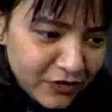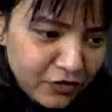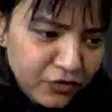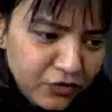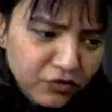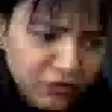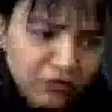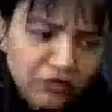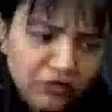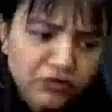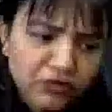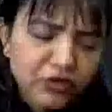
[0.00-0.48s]

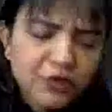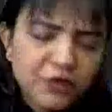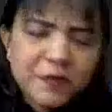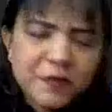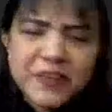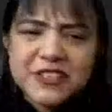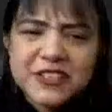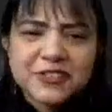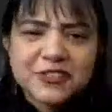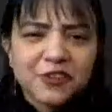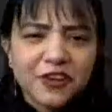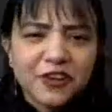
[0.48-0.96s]
No,
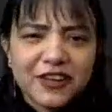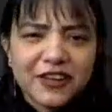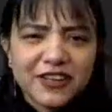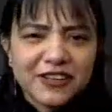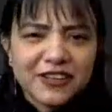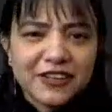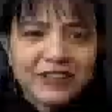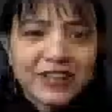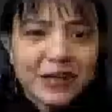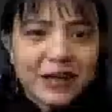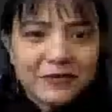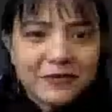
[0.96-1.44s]
don't be
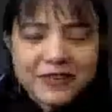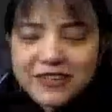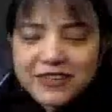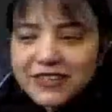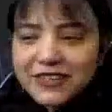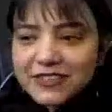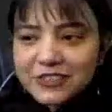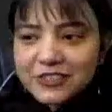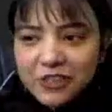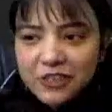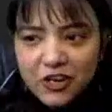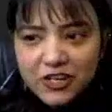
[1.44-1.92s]
sorry. I mean,
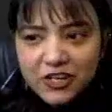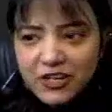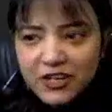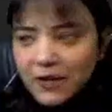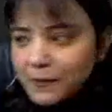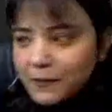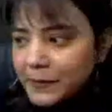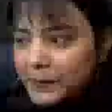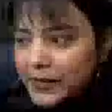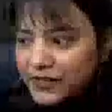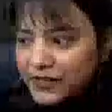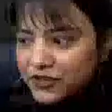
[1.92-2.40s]
it's not a
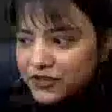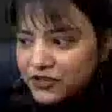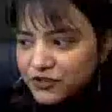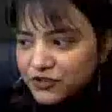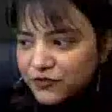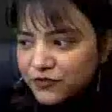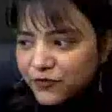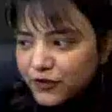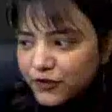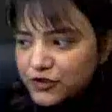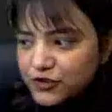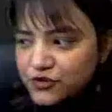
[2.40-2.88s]

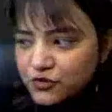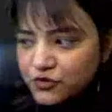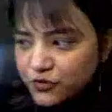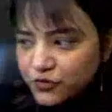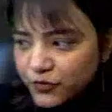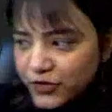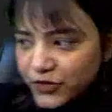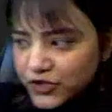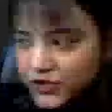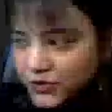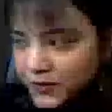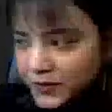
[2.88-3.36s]
compulsion for you
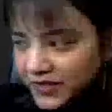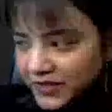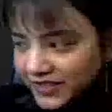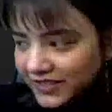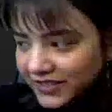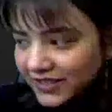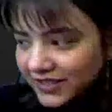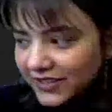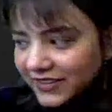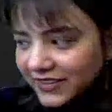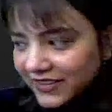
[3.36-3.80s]
to wish me.